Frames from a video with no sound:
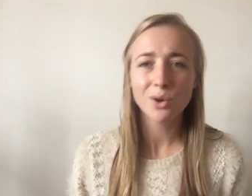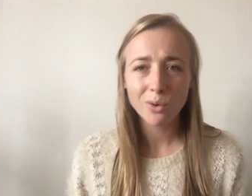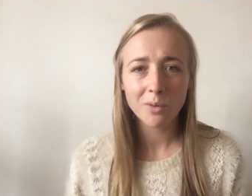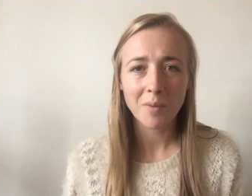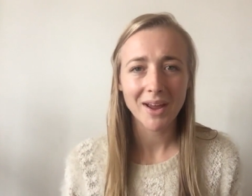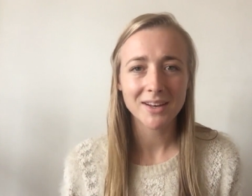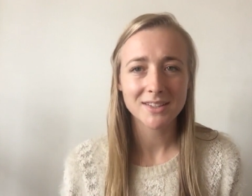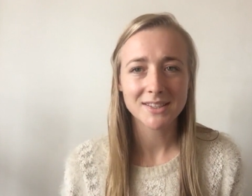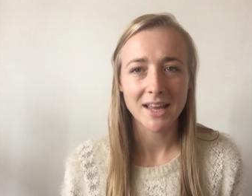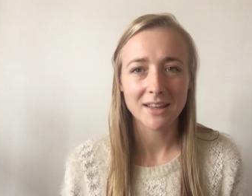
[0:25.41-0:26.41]
Who am I to
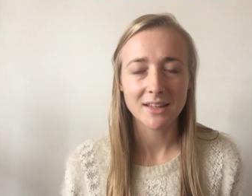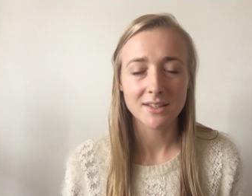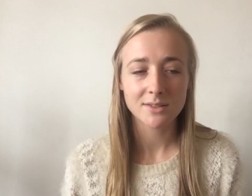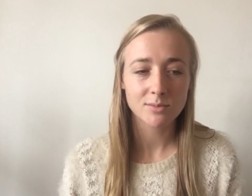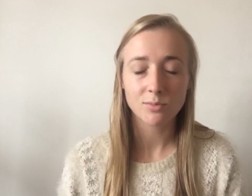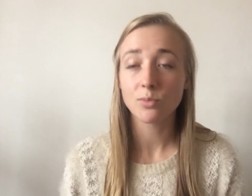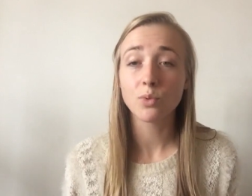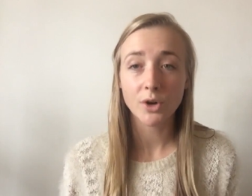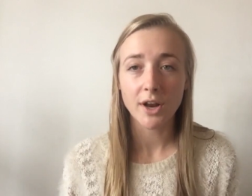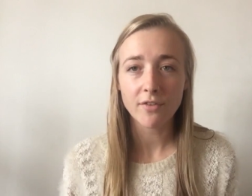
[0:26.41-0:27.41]
say this?
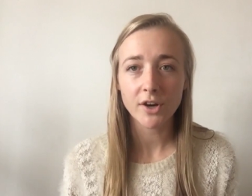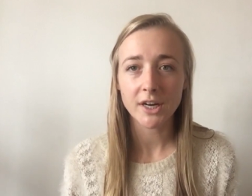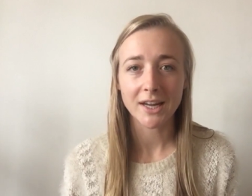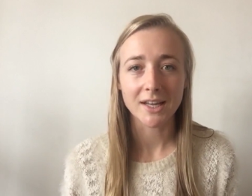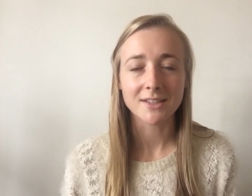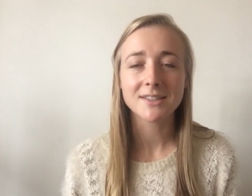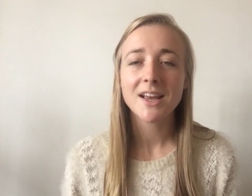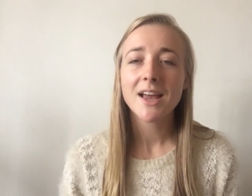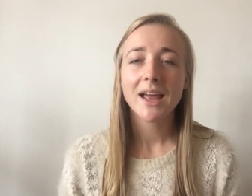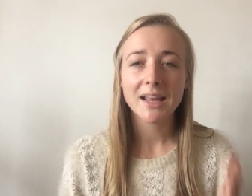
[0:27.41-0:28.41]
Whatever it is,
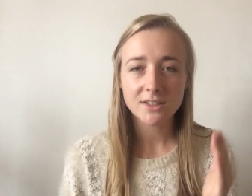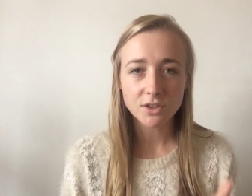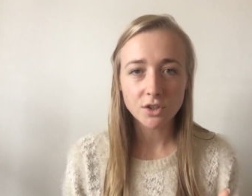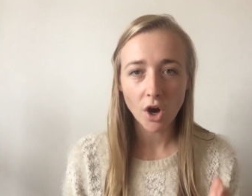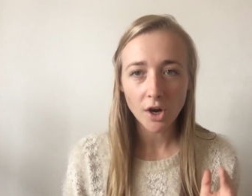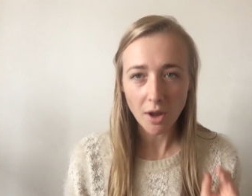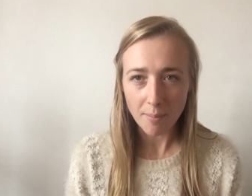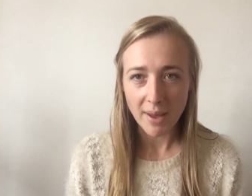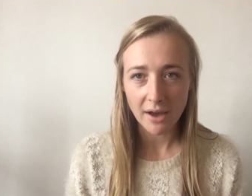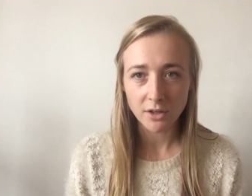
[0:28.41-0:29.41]
it's not
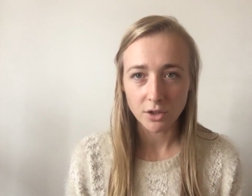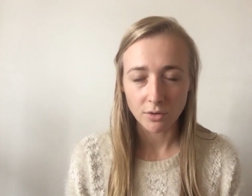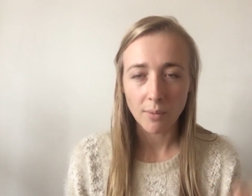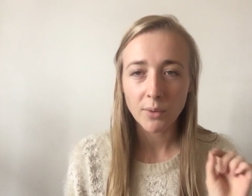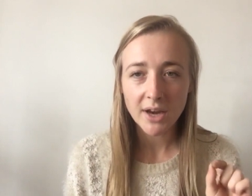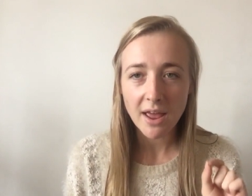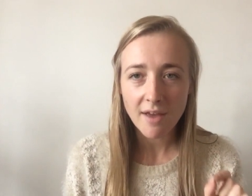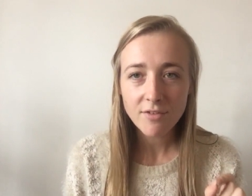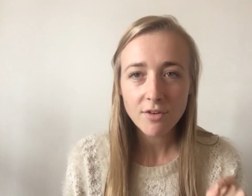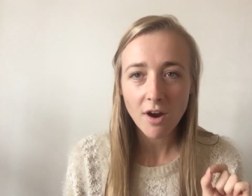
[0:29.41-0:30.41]
about you. And
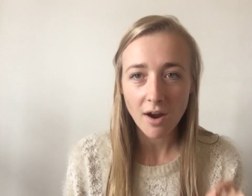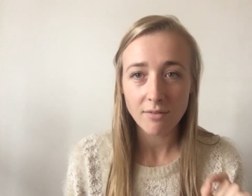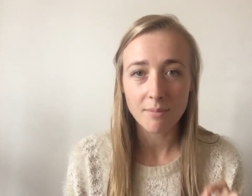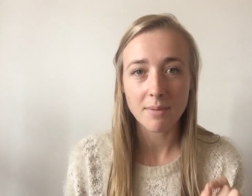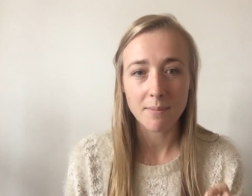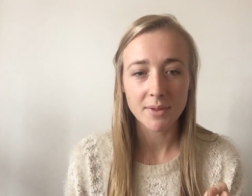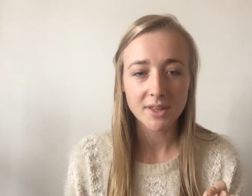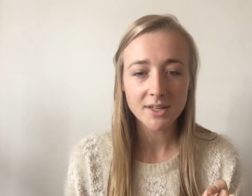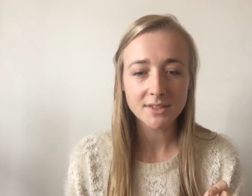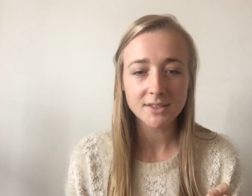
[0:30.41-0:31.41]
whenever I remember
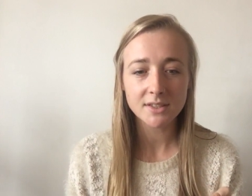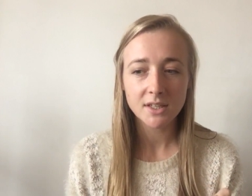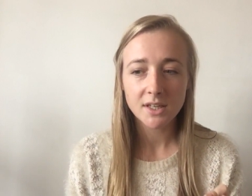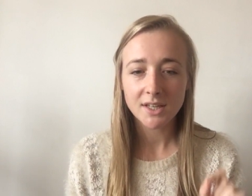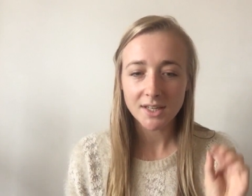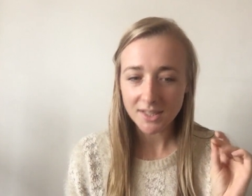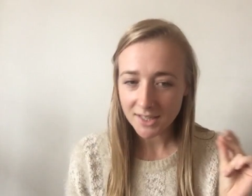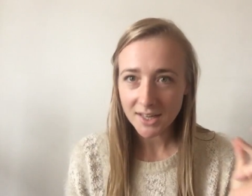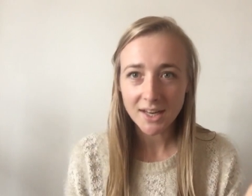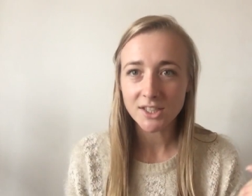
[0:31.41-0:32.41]
this,
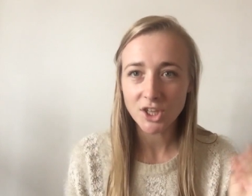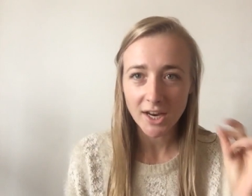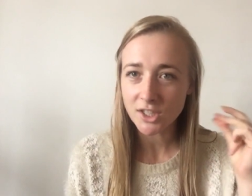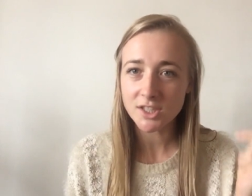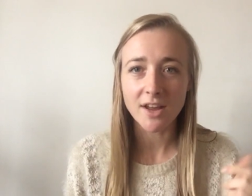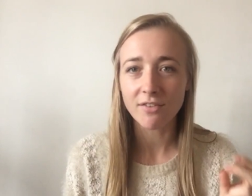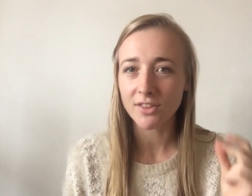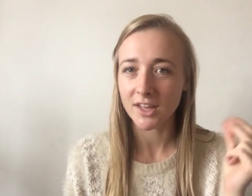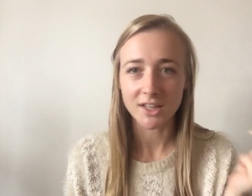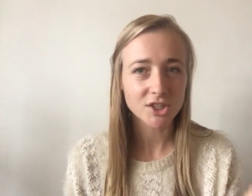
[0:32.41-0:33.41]
it changes
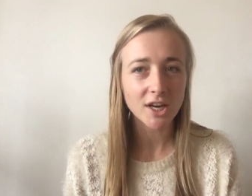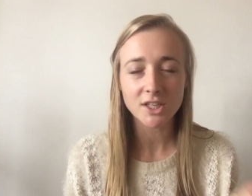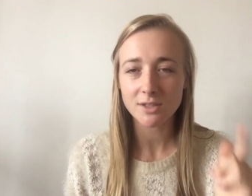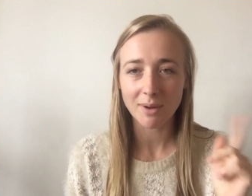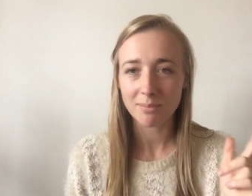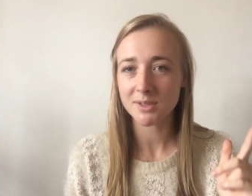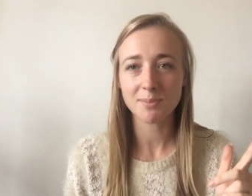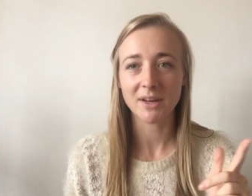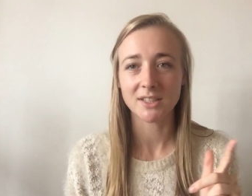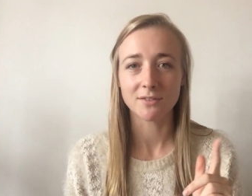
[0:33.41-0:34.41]
everything. It changes my
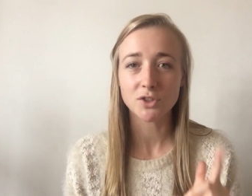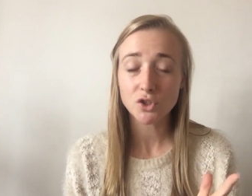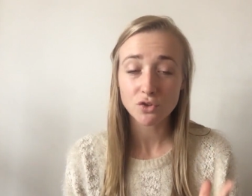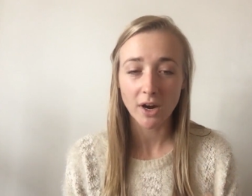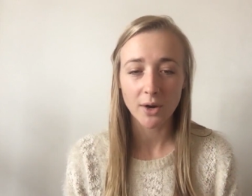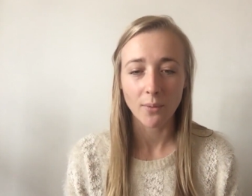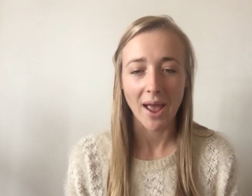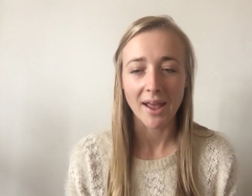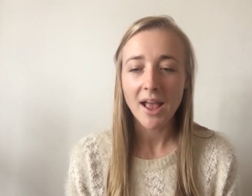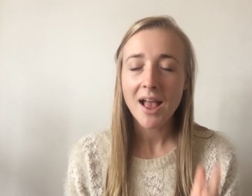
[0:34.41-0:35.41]
perspective straight
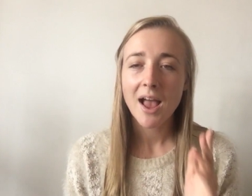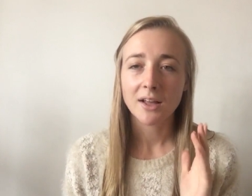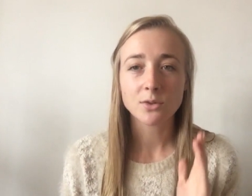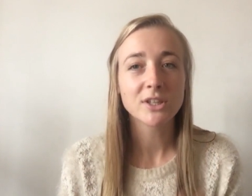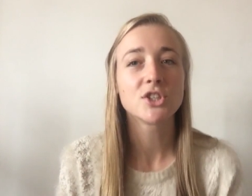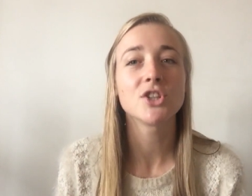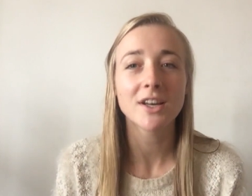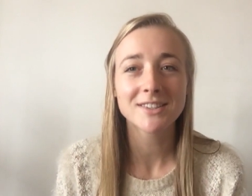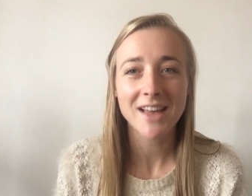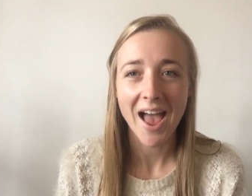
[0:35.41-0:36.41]
away. And so I
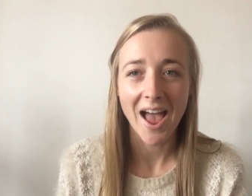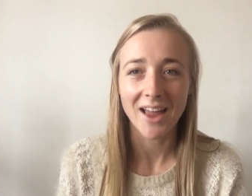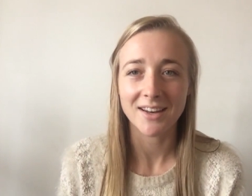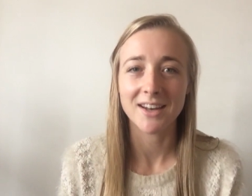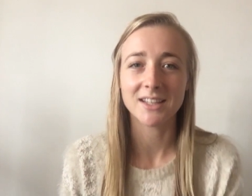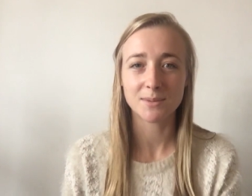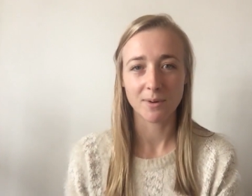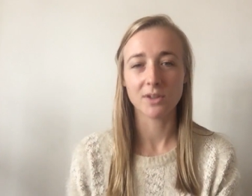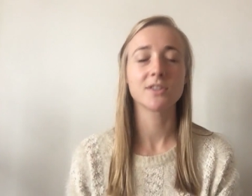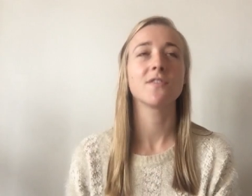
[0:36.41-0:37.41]
just had an
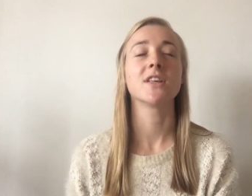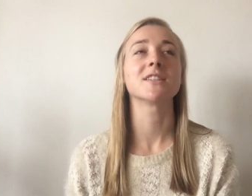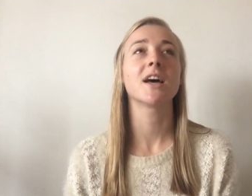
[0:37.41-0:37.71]
experience of this.